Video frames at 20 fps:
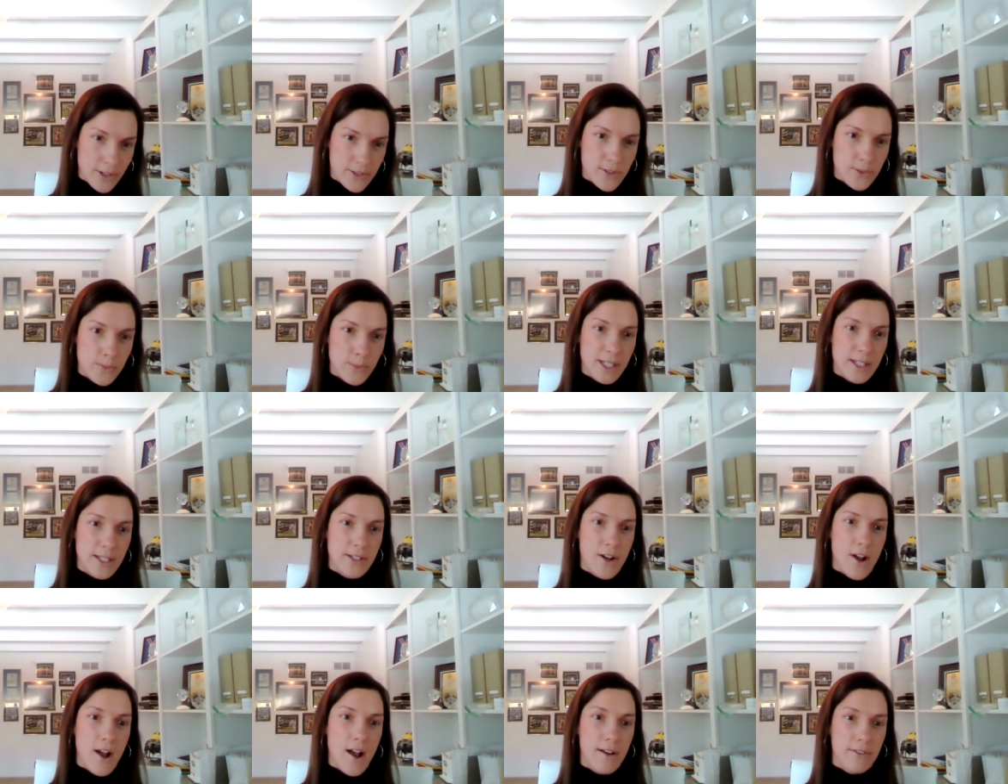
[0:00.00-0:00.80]
So we
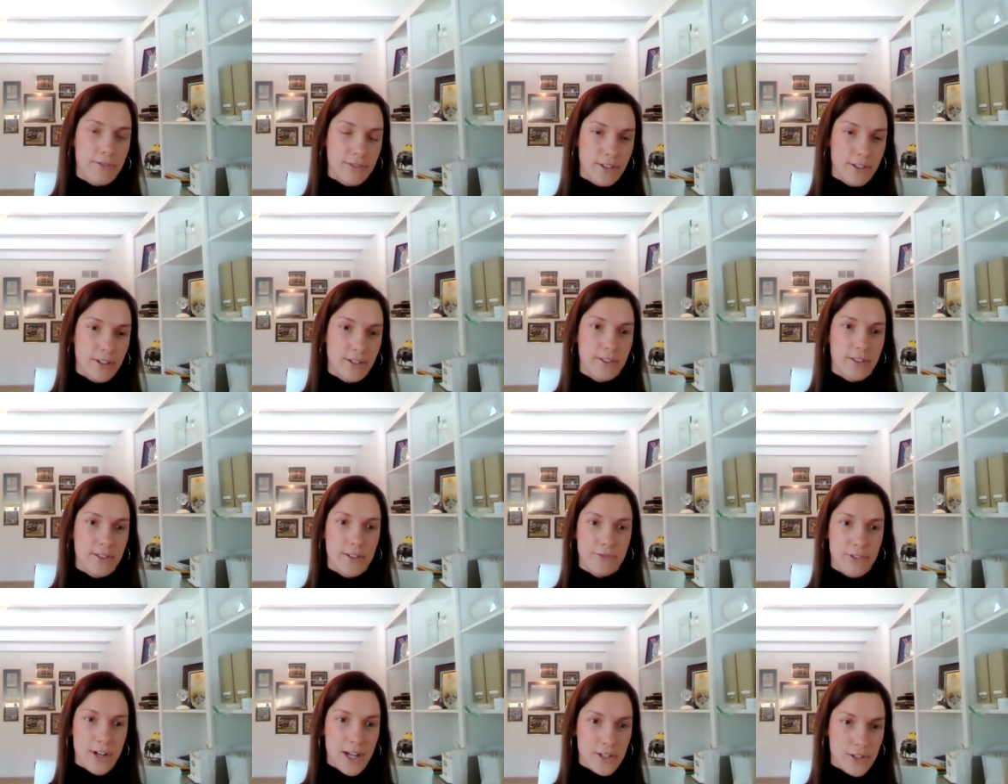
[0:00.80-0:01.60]
can offer the
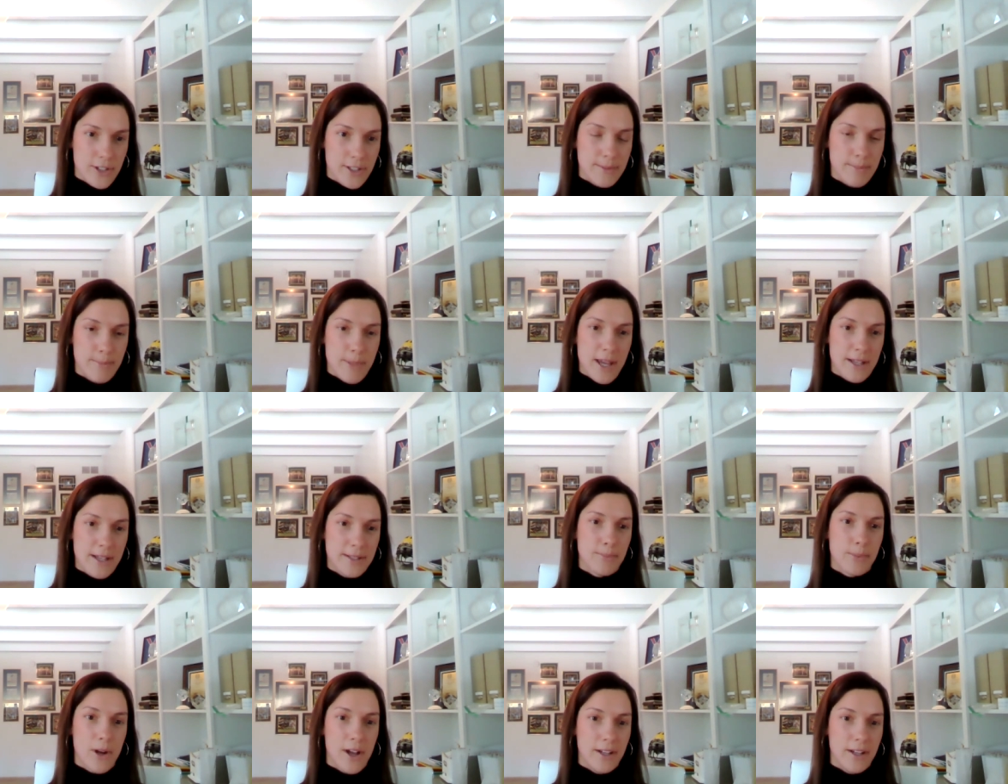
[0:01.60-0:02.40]
freshest, best
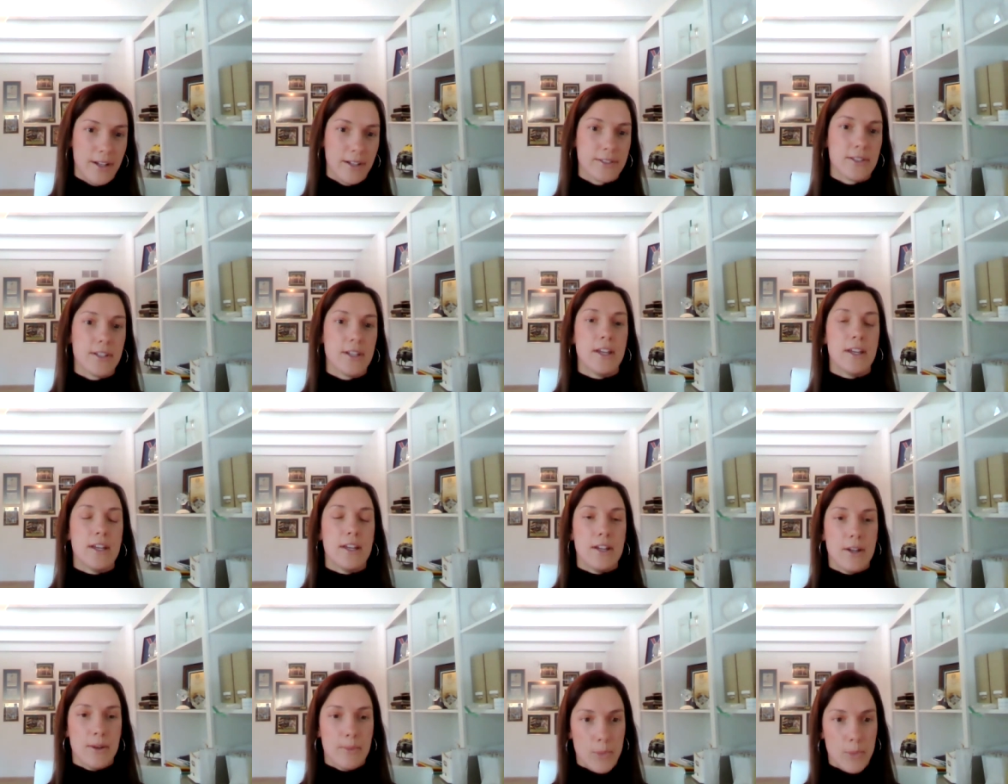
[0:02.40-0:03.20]
product
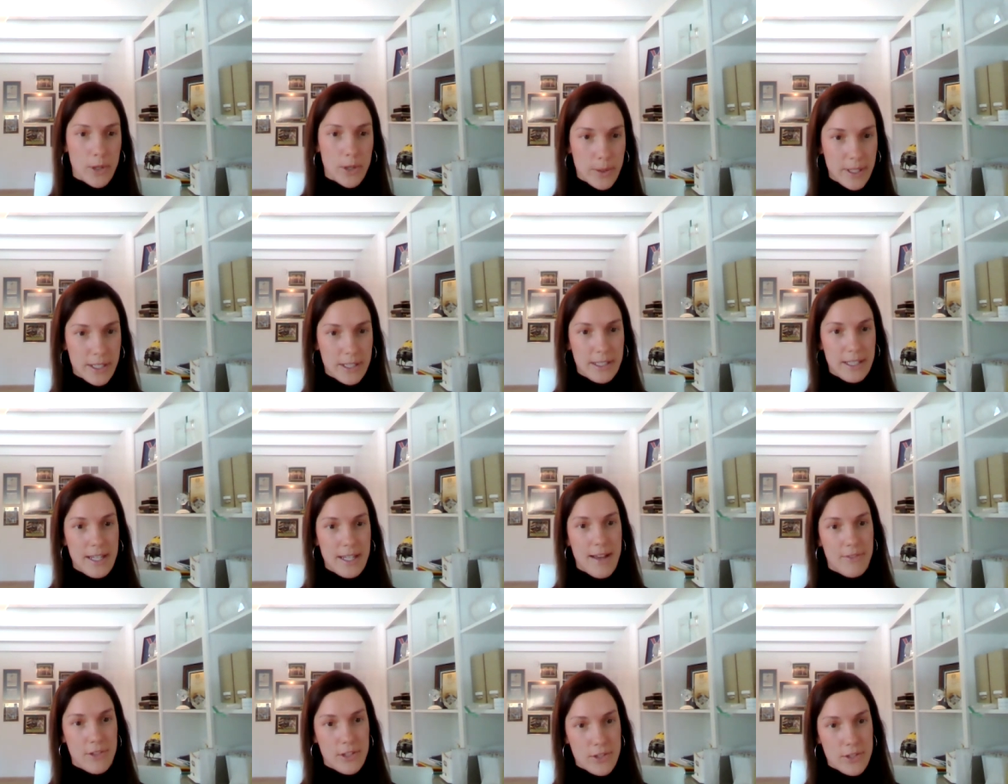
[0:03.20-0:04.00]
more quickly,
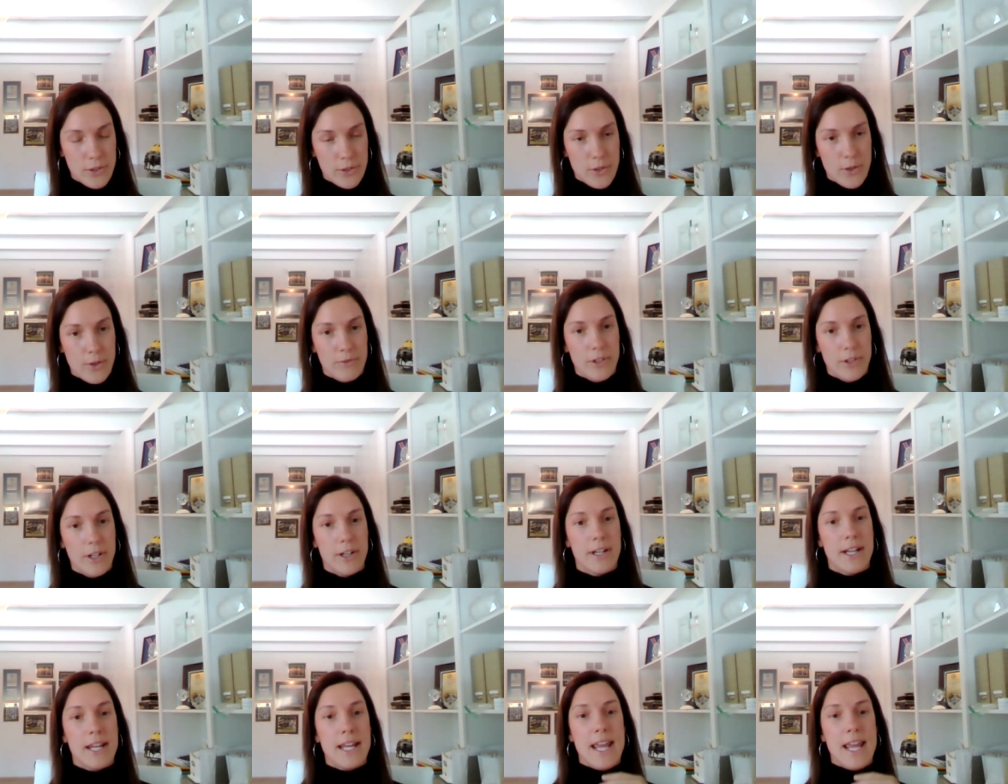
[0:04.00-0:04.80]
have the
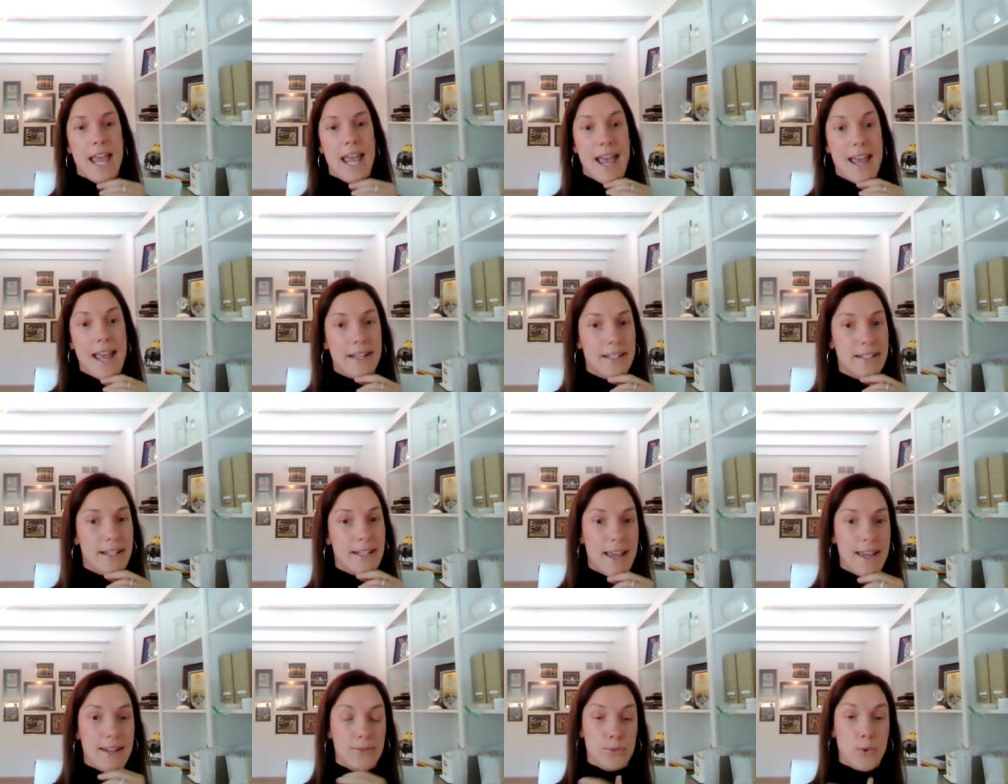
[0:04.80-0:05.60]
turnover, and,
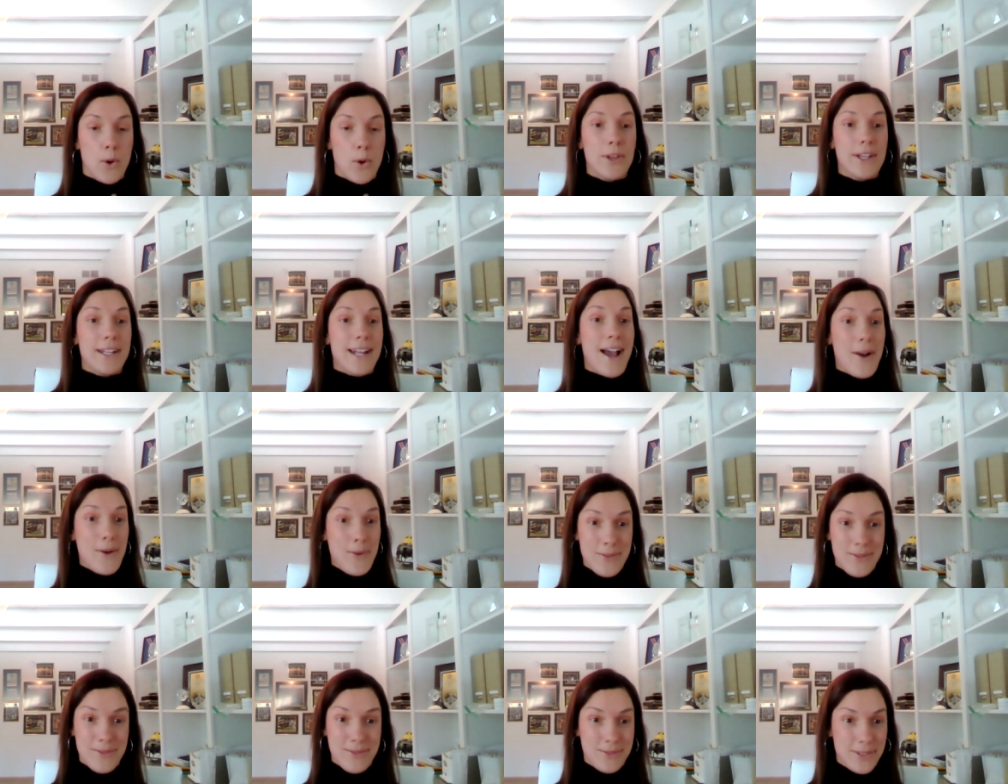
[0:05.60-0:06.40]
and roll it
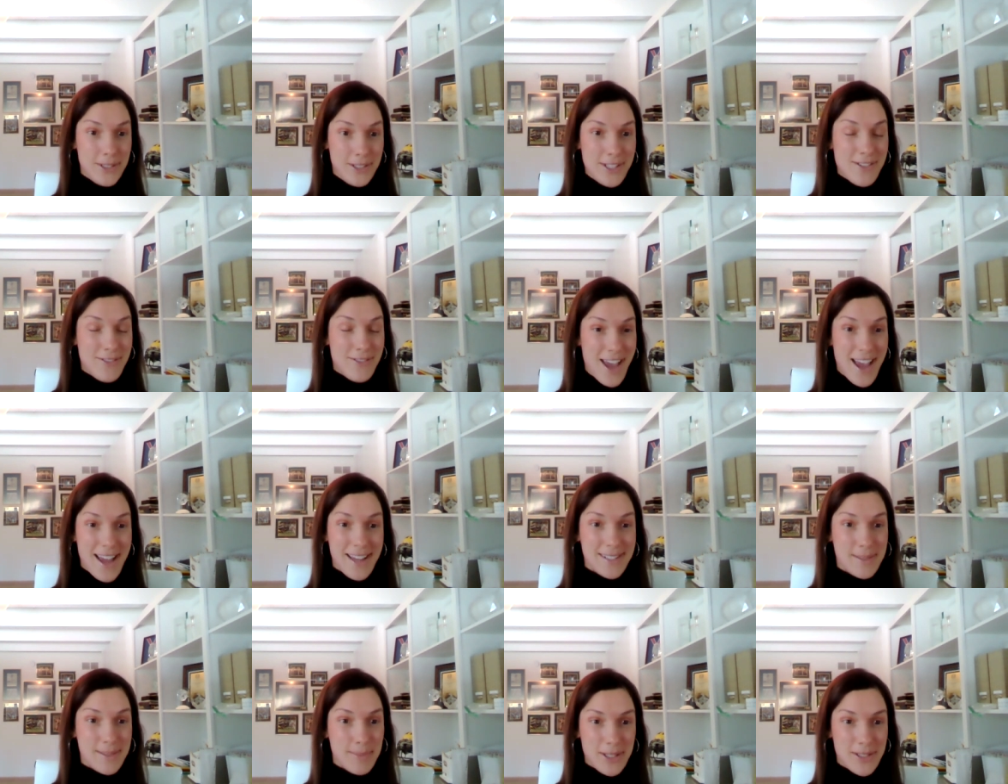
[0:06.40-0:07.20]
out really
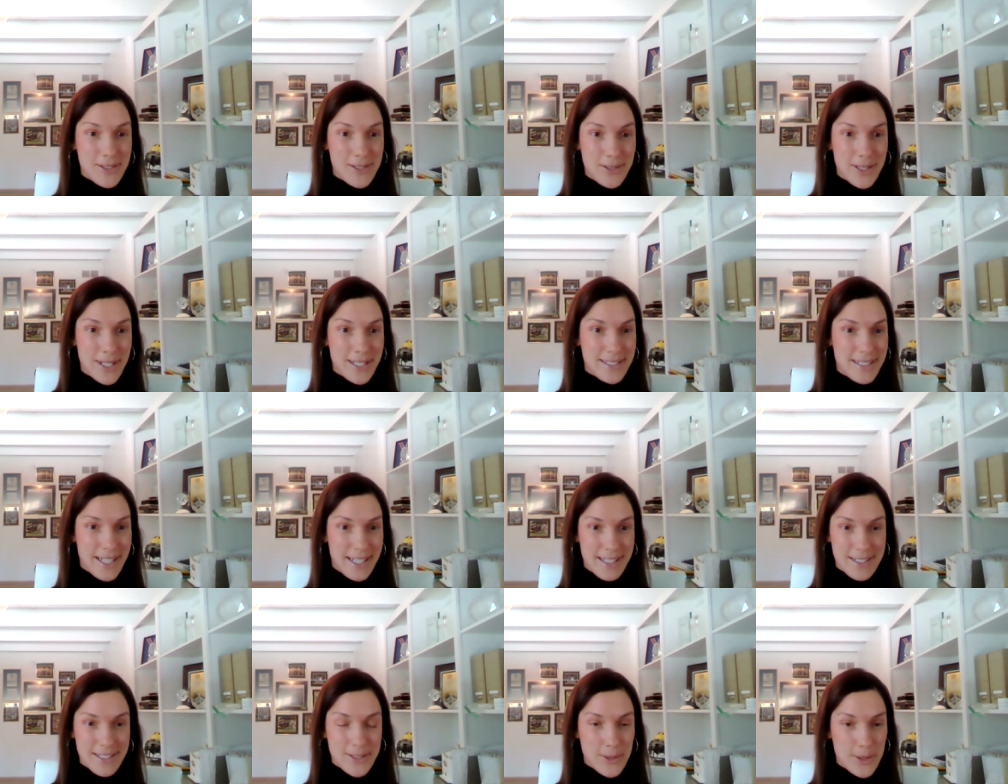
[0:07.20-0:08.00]
fast because you guys
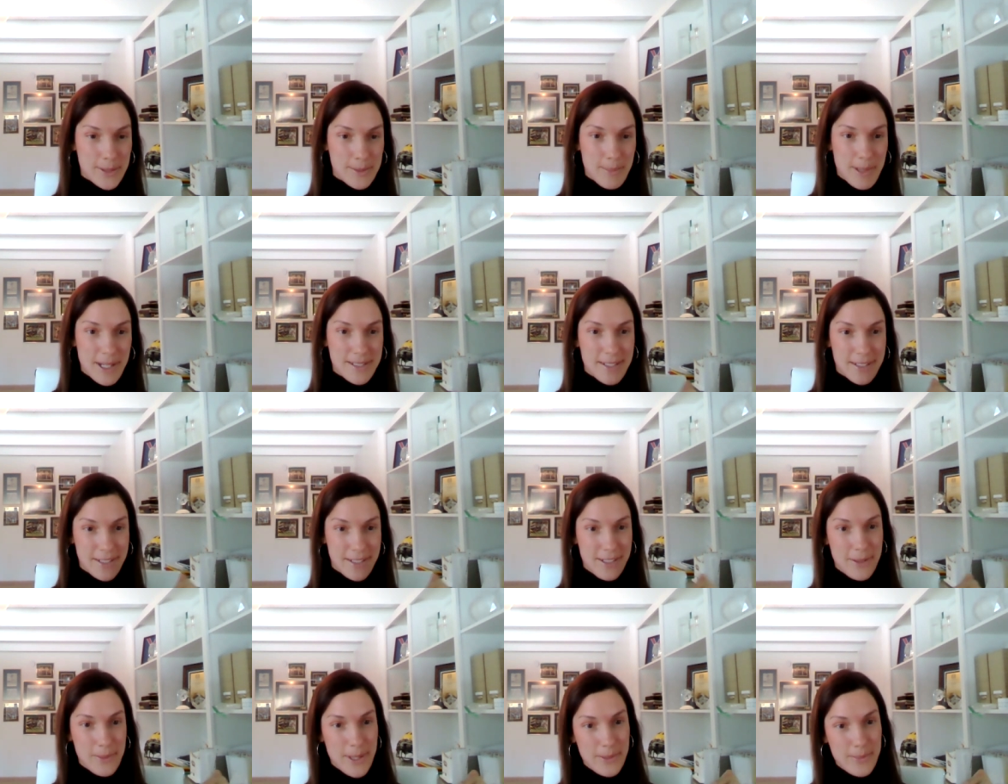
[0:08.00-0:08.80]
get it to us
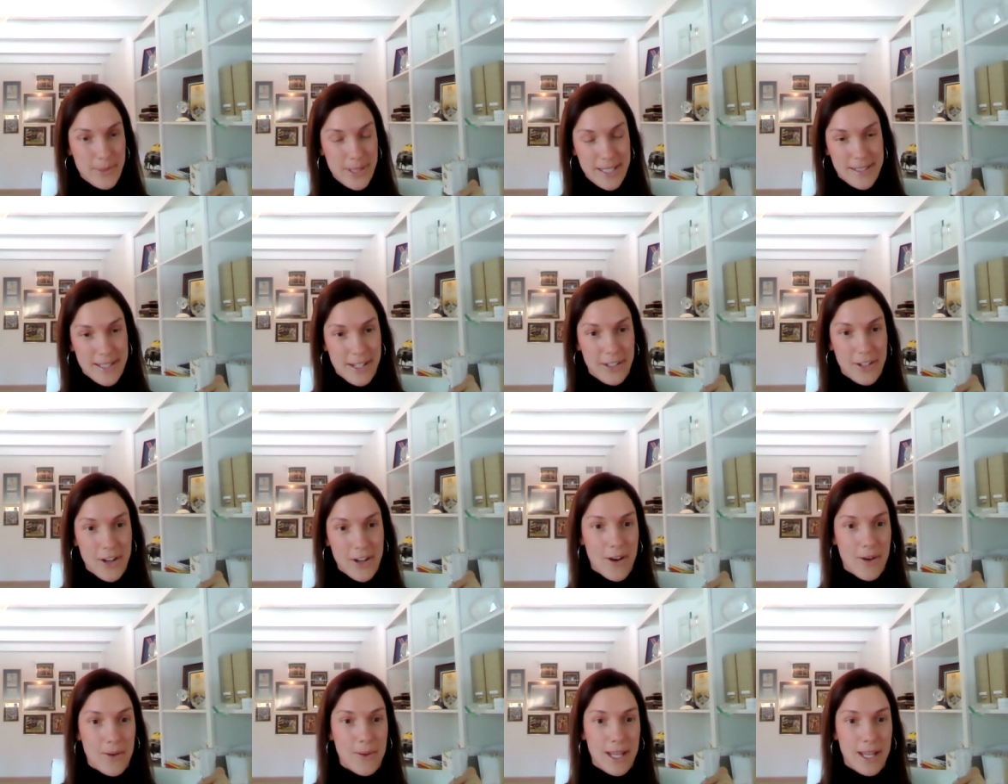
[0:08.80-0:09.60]
basically when we say
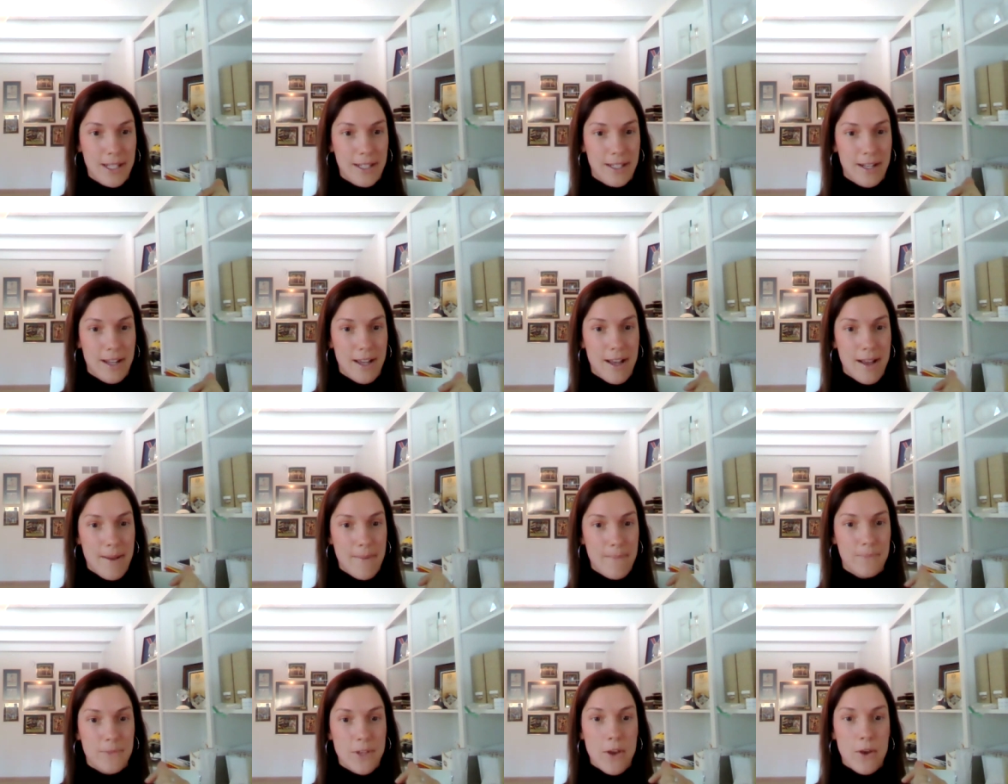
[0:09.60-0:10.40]
go. And um,